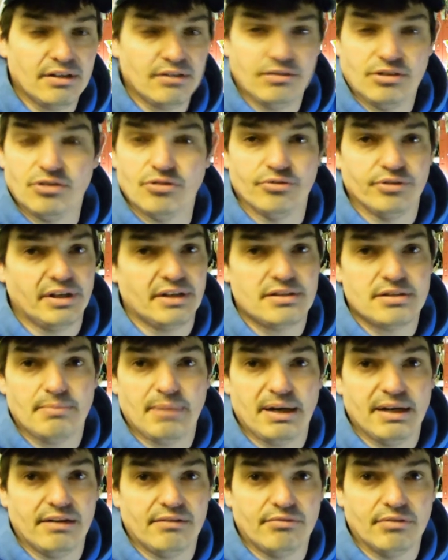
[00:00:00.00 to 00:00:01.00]
you don't need to
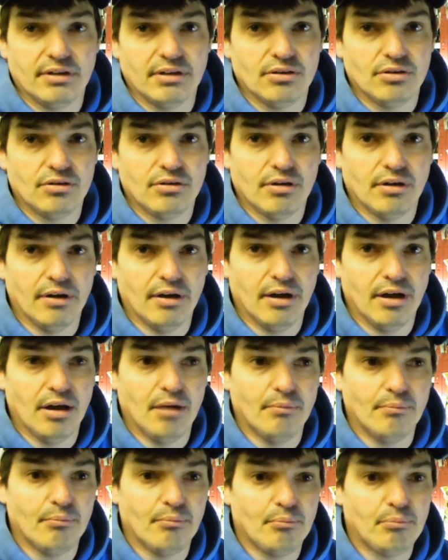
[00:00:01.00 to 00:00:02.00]
buy every low.
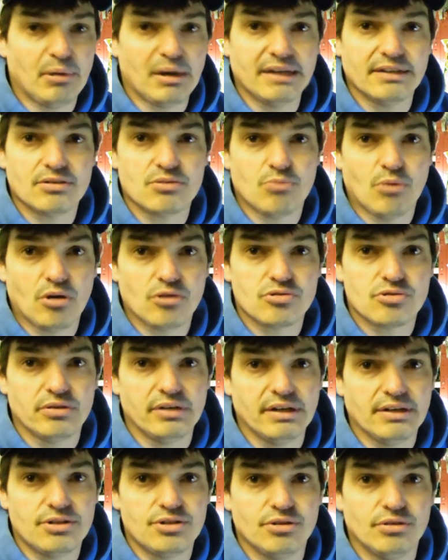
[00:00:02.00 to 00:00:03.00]
Um, buy a small
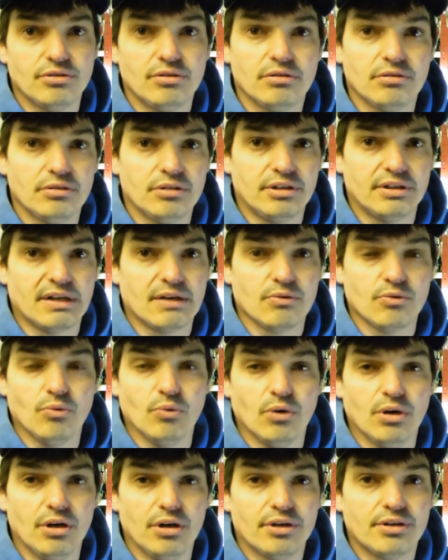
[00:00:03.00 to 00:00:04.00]
selection, learn how they
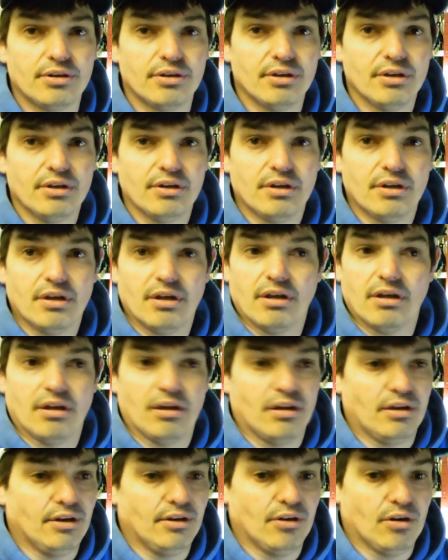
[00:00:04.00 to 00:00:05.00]
work.
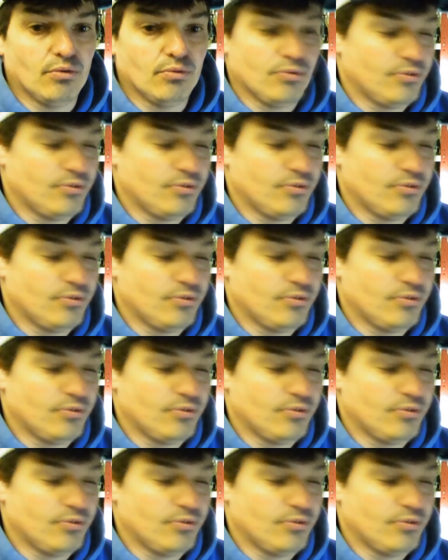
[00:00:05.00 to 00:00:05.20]
You know,